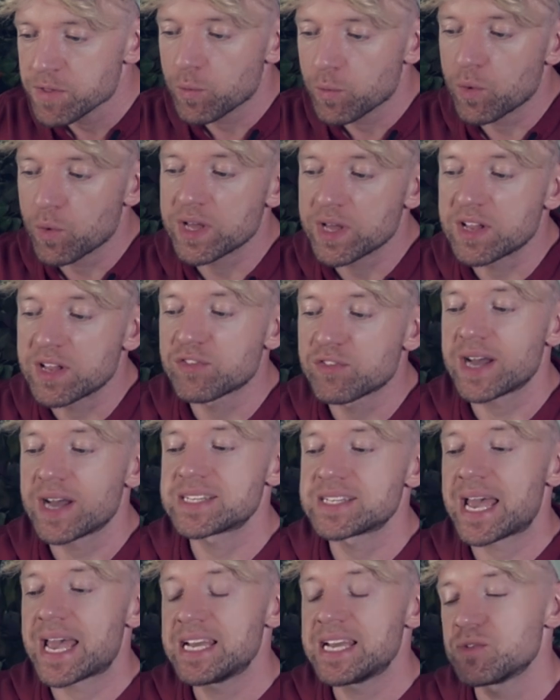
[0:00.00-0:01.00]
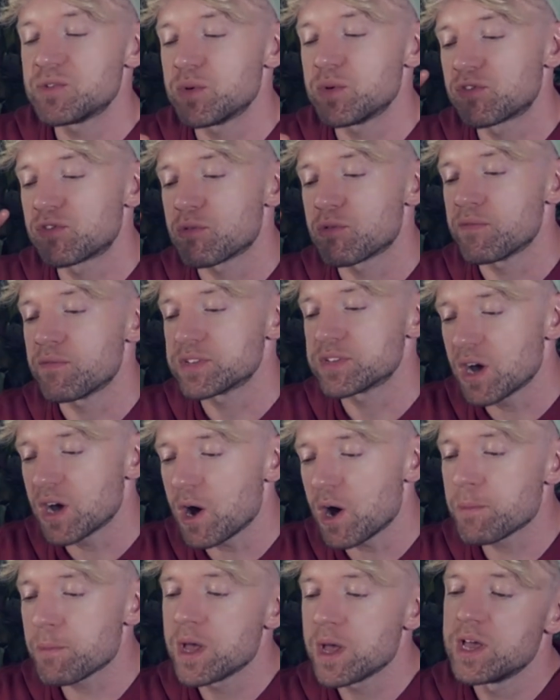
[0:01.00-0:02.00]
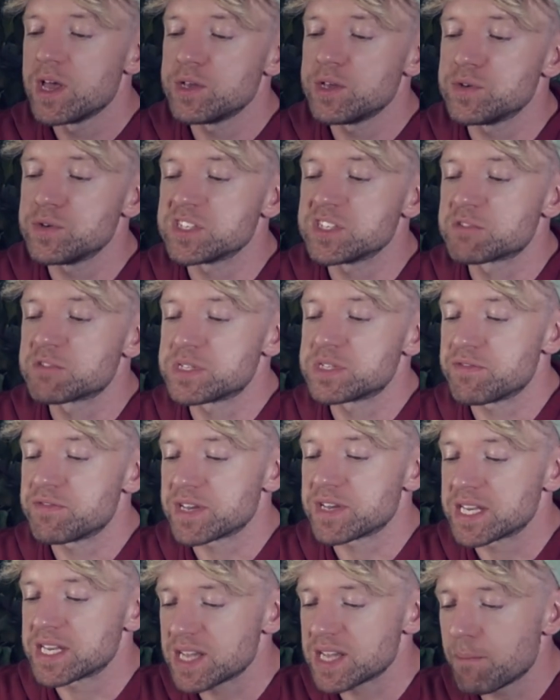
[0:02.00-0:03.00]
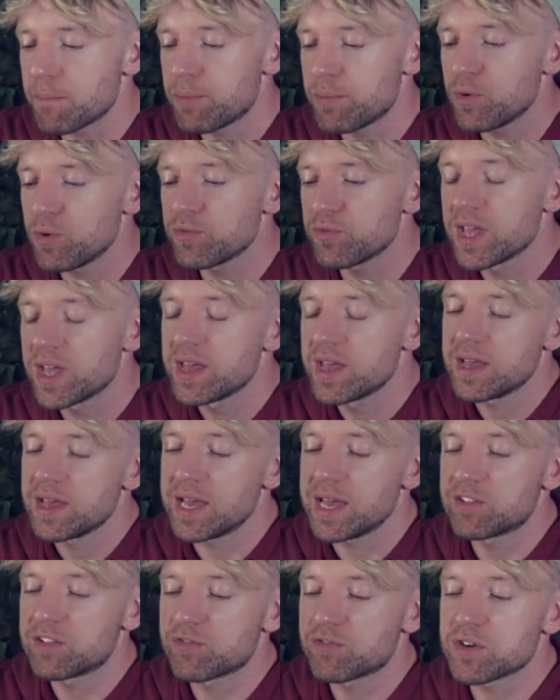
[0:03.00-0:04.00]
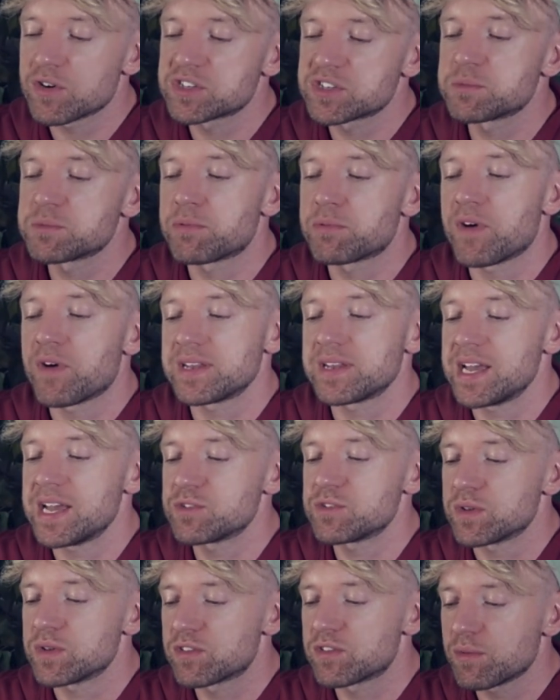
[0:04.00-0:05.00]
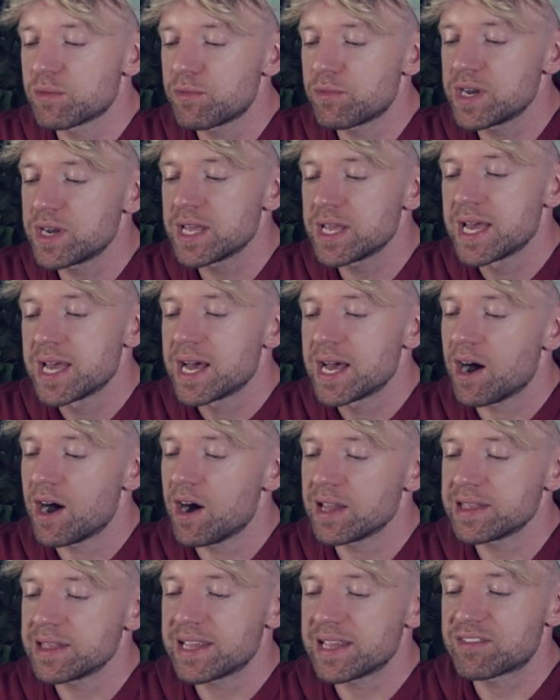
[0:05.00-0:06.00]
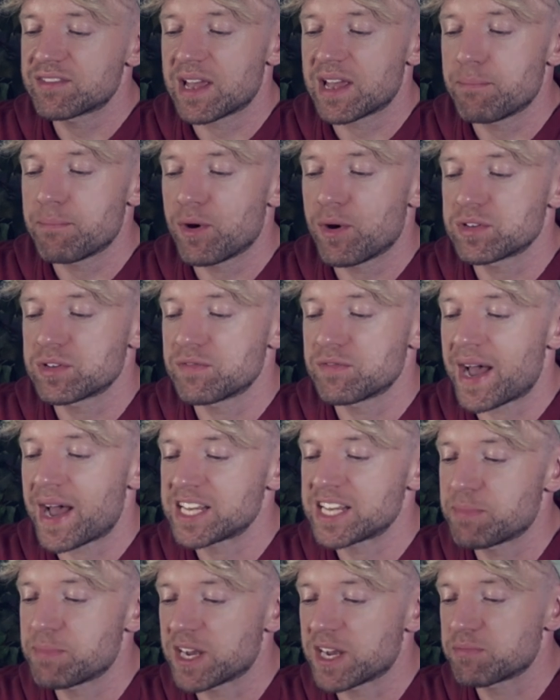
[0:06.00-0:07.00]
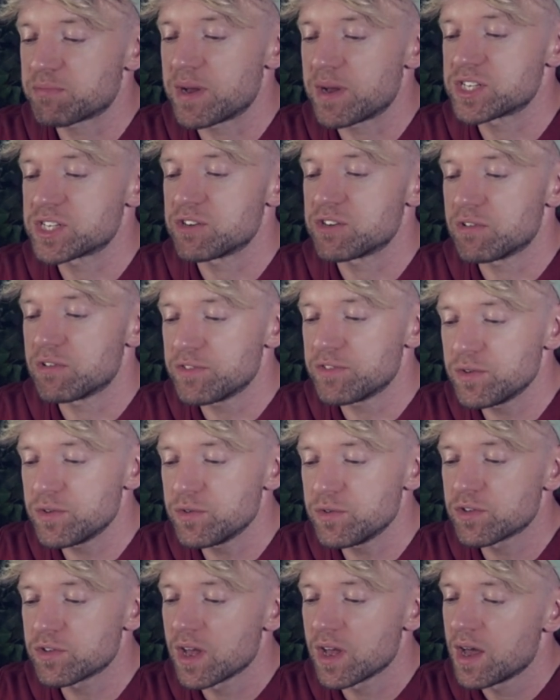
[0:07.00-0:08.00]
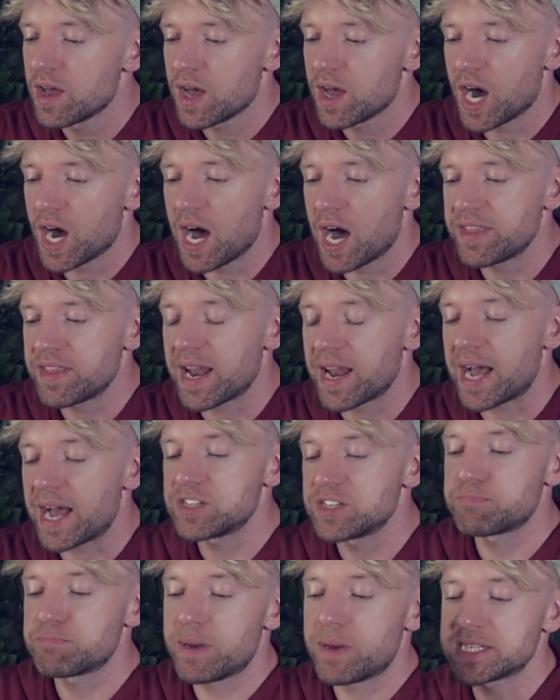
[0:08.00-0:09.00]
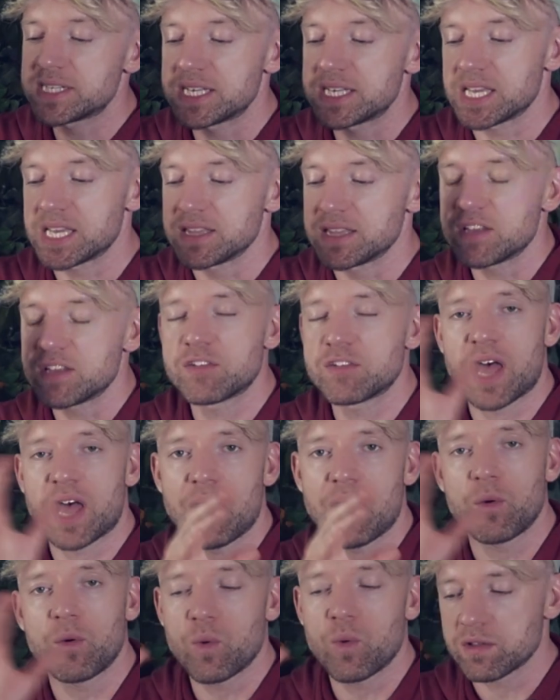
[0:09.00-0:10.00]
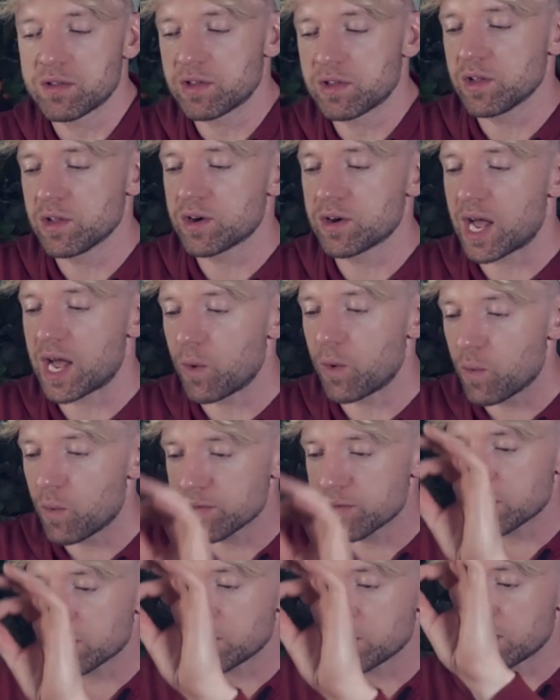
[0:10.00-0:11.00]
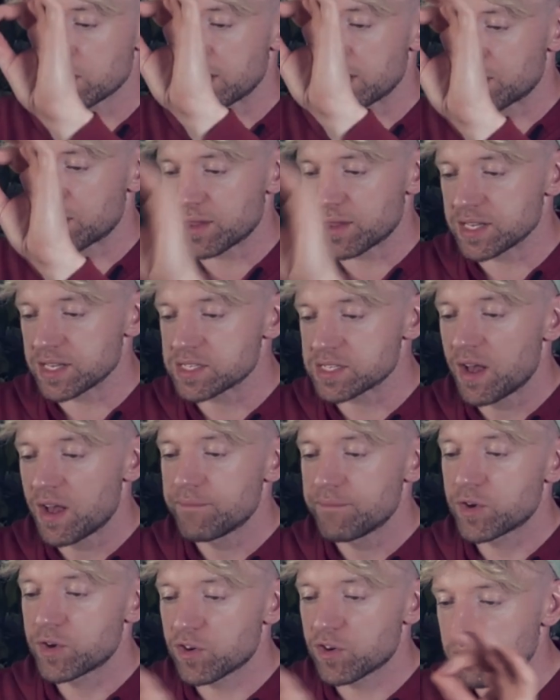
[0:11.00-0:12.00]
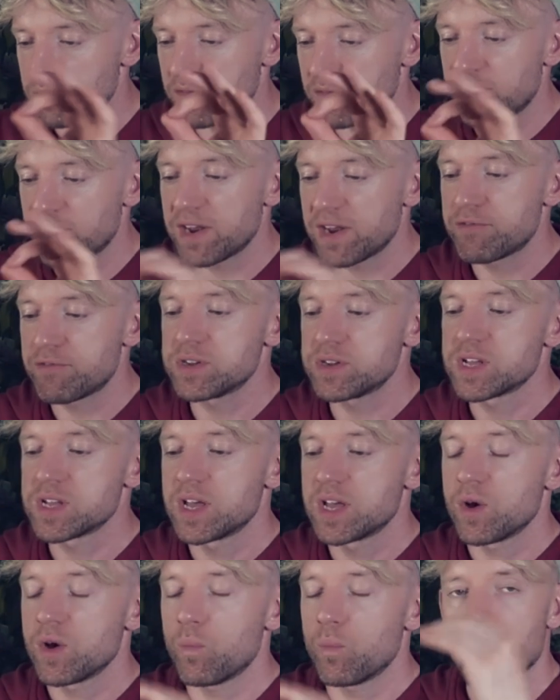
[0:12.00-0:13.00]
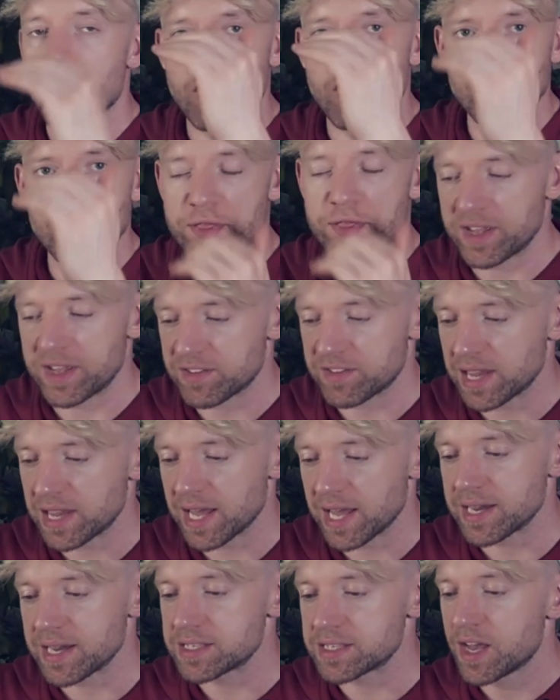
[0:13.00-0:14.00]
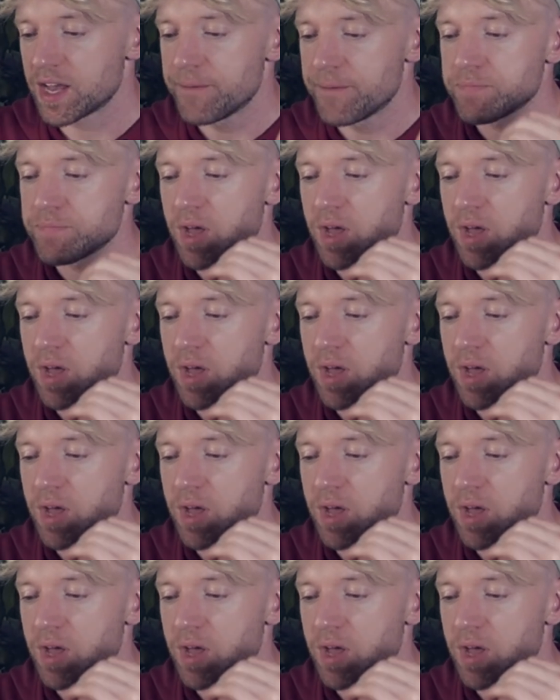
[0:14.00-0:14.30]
We want a concise 80-word summary at the top using specific examples, instructions, provide an 80-word summary, list 10 positive aspects mentioned in reviews. Then I just basically say, this is how I want it to look. I want it to look like this. Customer favorites, what all the things they liked.